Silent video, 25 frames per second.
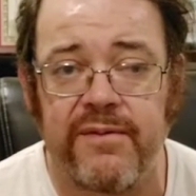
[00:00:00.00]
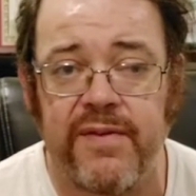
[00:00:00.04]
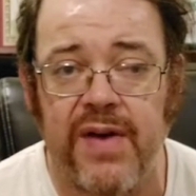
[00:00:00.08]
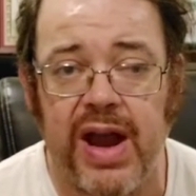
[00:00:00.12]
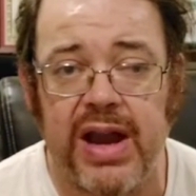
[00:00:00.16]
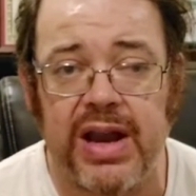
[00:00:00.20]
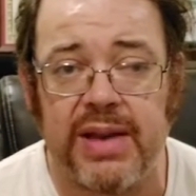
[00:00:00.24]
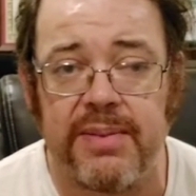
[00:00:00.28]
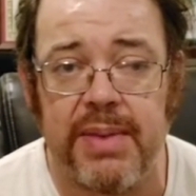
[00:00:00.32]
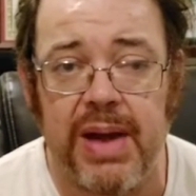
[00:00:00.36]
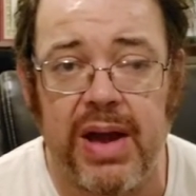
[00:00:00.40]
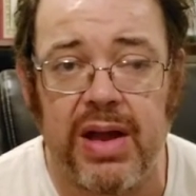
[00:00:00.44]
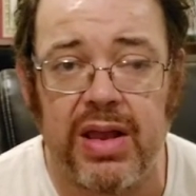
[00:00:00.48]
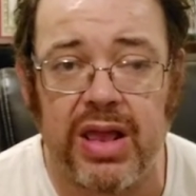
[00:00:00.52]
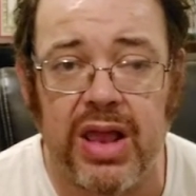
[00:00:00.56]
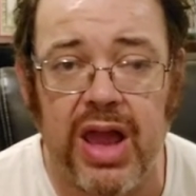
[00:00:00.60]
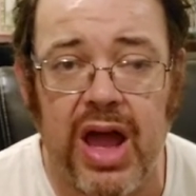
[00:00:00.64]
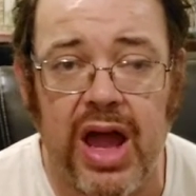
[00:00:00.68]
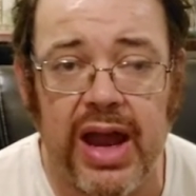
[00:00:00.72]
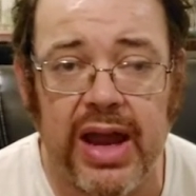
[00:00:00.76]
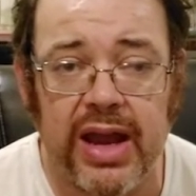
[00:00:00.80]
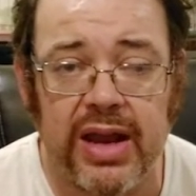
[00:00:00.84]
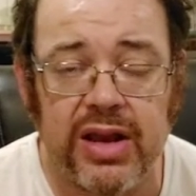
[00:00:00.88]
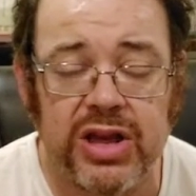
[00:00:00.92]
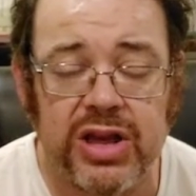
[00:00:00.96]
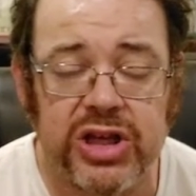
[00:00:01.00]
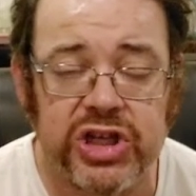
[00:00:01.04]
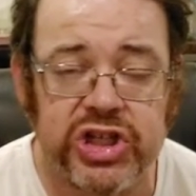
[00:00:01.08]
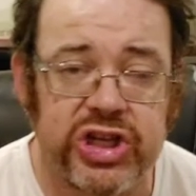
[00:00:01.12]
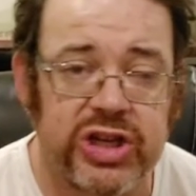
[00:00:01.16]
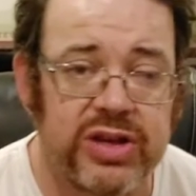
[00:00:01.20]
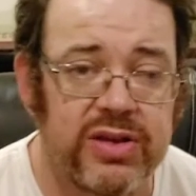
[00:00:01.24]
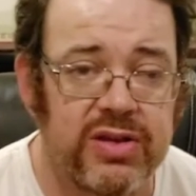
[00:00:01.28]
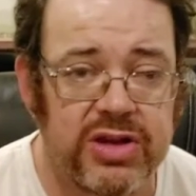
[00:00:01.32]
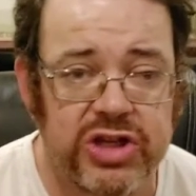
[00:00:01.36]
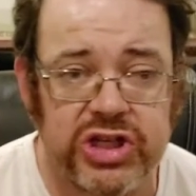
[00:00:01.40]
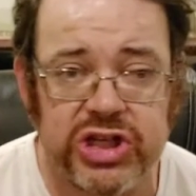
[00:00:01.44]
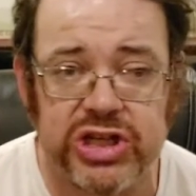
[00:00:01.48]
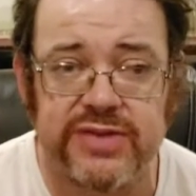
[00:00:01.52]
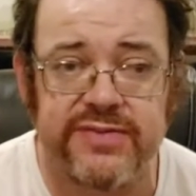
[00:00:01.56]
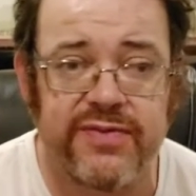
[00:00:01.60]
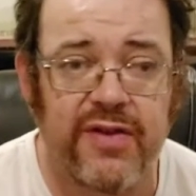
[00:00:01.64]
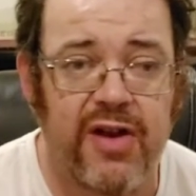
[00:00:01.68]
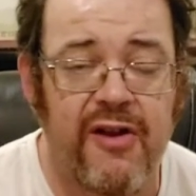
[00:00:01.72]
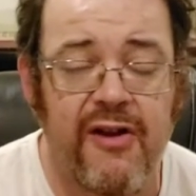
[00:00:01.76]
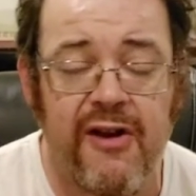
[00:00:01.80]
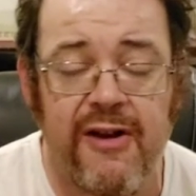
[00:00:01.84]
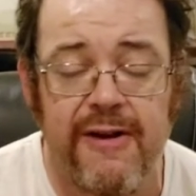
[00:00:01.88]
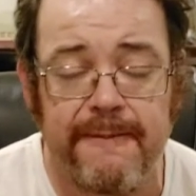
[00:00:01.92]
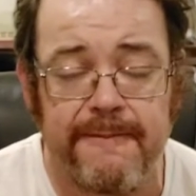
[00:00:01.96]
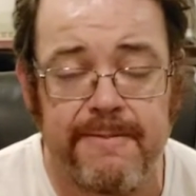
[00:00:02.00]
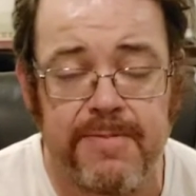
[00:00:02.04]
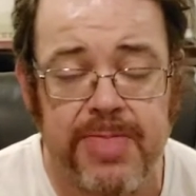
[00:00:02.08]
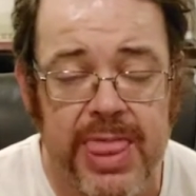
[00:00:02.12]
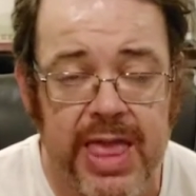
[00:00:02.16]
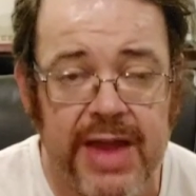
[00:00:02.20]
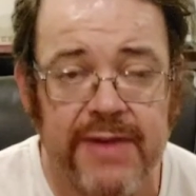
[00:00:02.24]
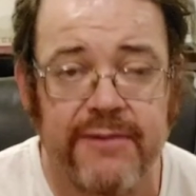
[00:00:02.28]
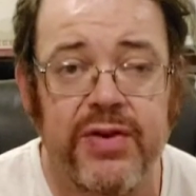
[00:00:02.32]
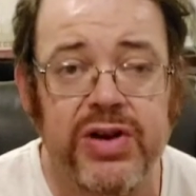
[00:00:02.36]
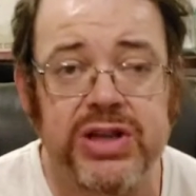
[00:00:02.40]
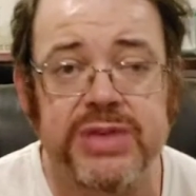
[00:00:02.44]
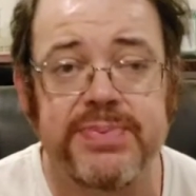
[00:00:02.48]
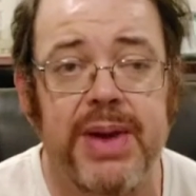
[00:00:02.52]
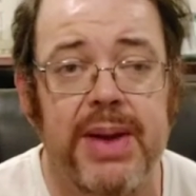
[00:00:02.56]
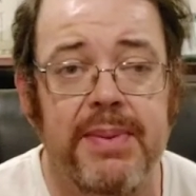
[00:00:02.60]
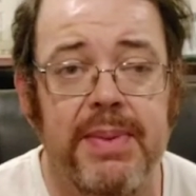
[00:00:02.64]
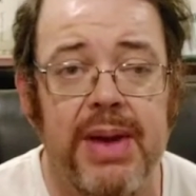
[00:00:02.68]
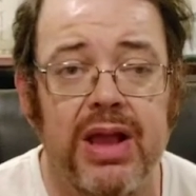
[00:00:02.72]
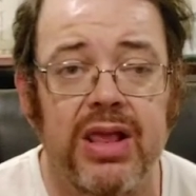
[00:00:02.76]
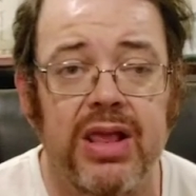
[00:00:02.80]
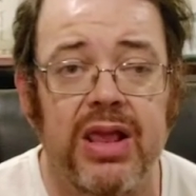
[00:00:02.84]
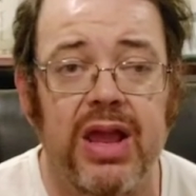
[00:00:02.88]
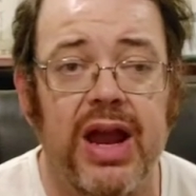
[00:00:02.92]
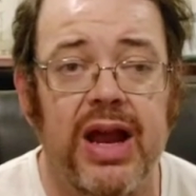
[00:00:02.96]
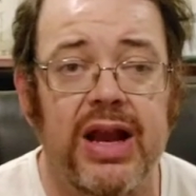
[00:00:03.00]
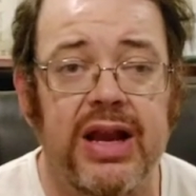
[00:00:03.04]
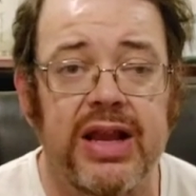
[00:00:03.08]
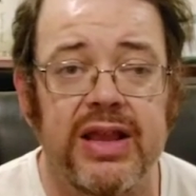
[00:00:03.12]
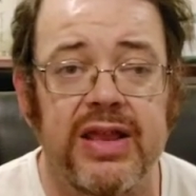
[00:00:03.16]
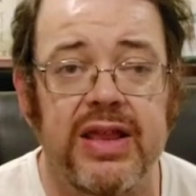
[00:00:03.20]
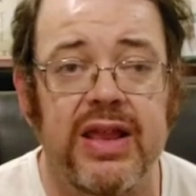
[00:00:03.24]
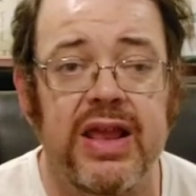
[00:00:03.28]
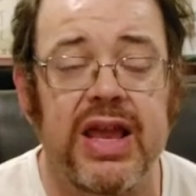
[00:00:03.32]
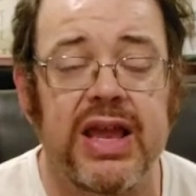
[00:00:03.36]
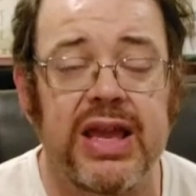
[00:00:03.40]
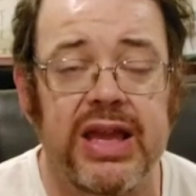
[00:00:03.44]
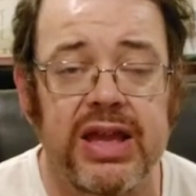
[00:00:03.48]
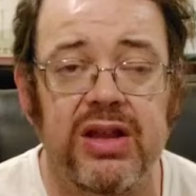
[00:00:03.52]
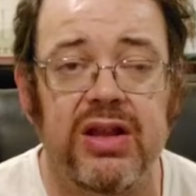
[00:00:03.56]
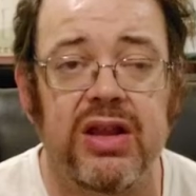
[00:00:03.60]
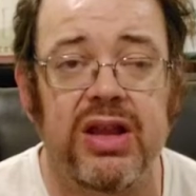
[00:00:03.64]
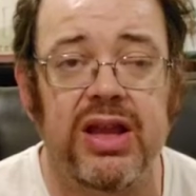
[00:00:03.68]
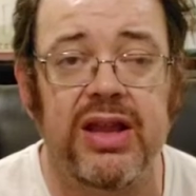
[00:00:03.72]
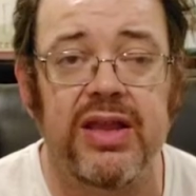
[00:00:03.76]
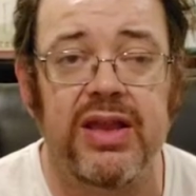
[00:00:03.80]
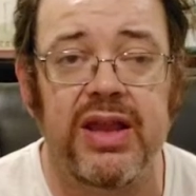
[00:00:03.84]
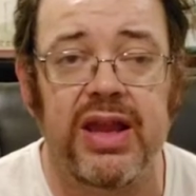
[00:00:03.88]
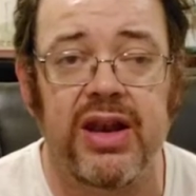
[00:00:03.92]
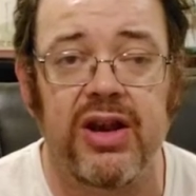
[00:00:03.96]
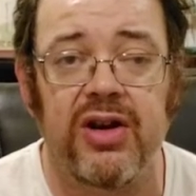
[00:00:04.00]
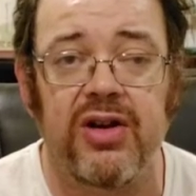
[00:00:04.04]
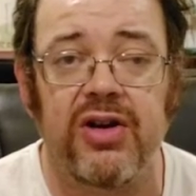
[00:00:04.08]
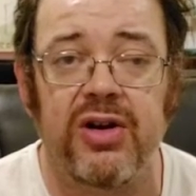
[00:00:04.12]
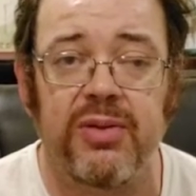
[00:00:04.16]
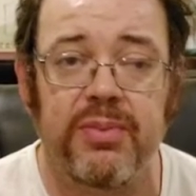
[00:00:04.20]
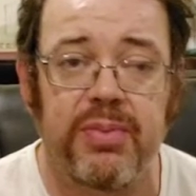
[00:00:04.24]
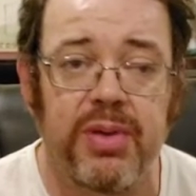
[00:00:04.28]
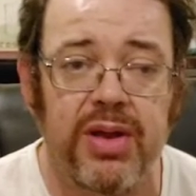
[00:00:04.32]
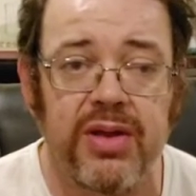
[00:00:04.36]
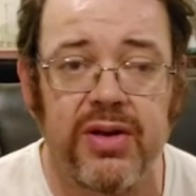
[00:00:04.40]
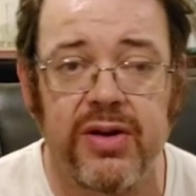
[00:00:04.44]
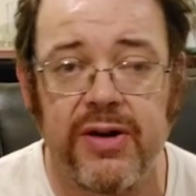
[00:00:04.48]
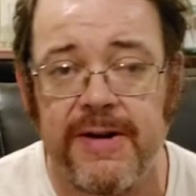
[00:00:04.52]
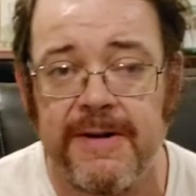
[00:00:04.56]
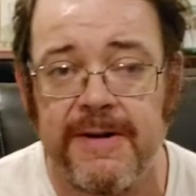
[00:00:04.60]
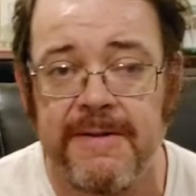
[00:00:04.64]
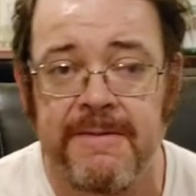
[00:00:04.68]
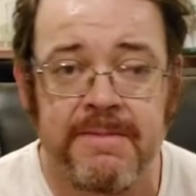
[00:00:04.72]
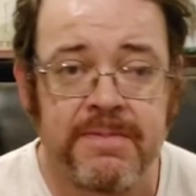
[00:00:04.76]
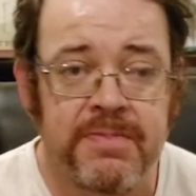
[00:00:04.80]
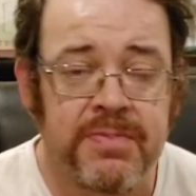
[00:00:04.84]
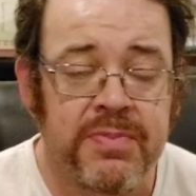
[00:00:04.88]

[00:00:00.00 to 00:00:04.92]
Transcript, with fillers: find a mountain lion, because she she's confronted by a mountain lion, and they kill it, and then her and her brother